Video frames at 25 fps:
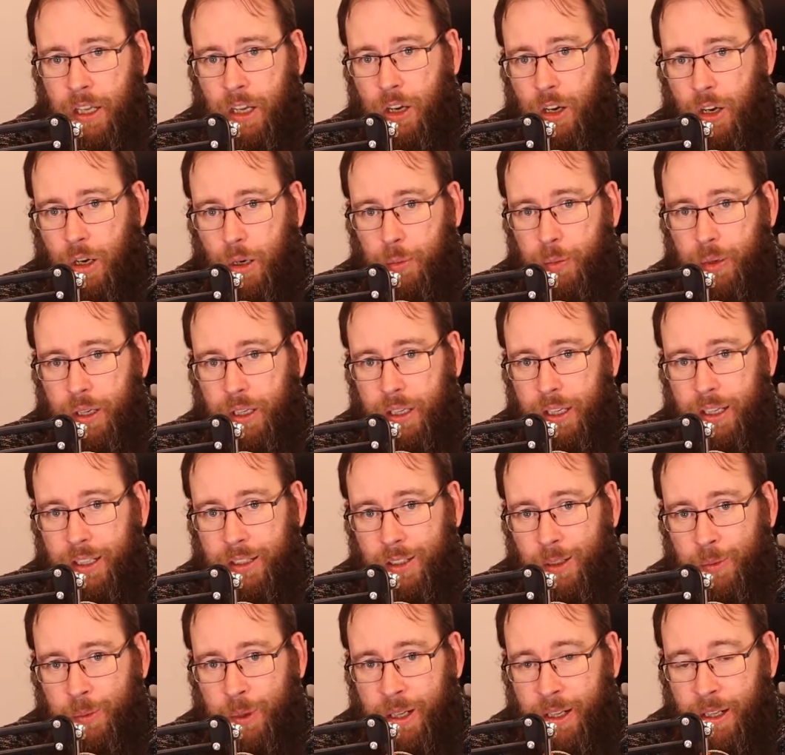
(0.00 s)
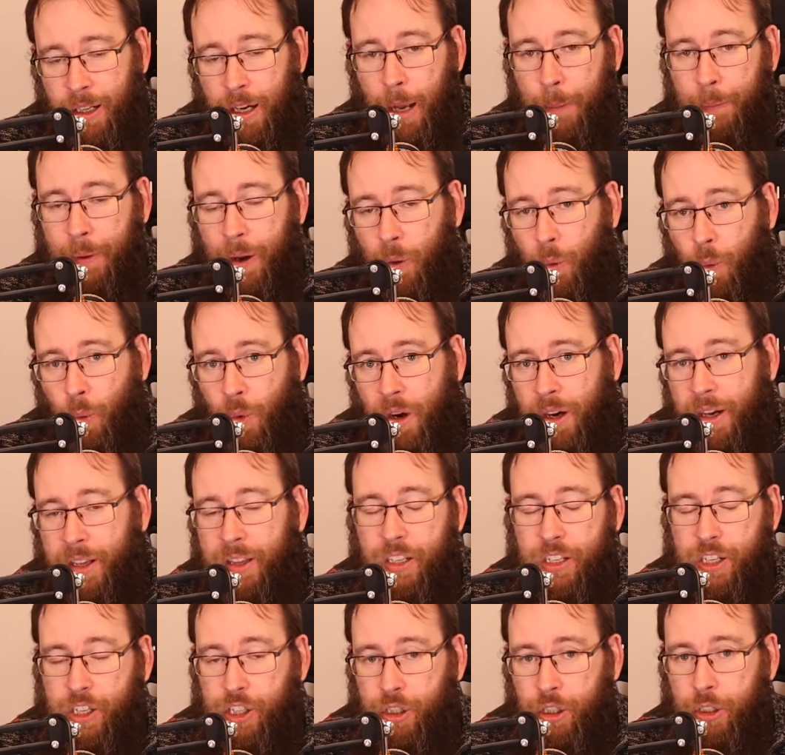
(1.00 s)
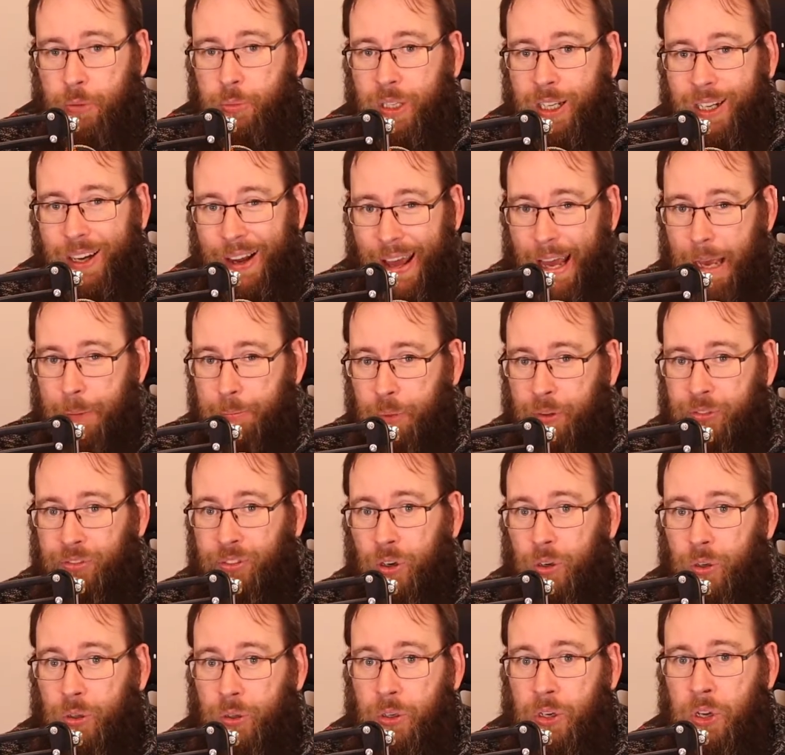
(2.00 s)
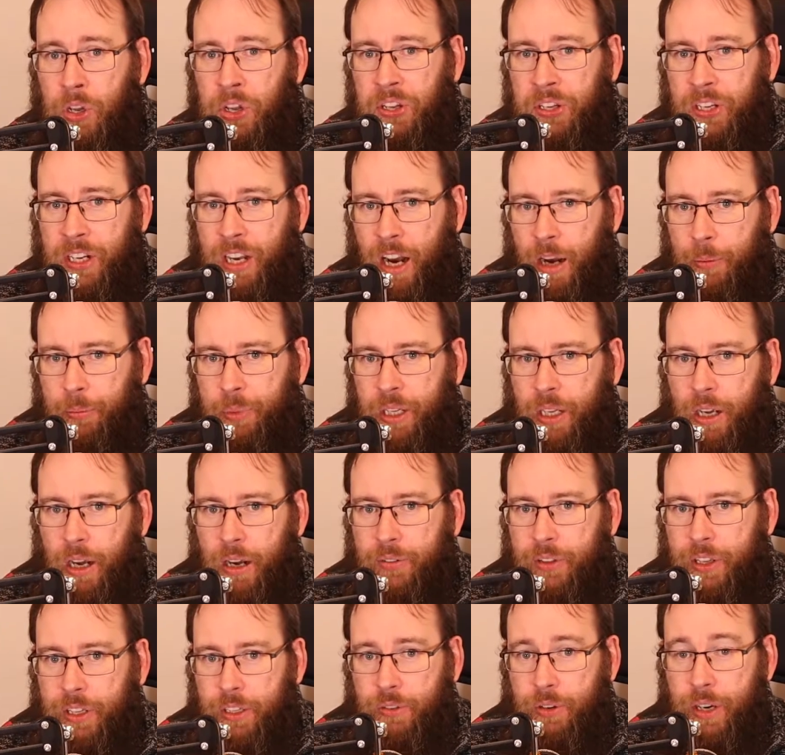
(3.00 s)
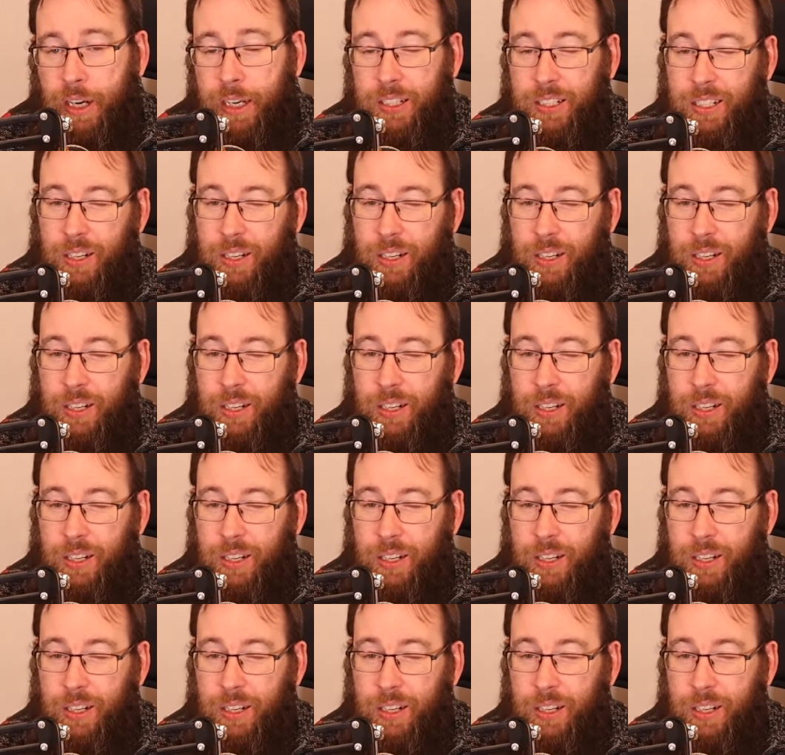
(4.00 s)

up here, linked up here, about why there should be an Epiphone copy of this range.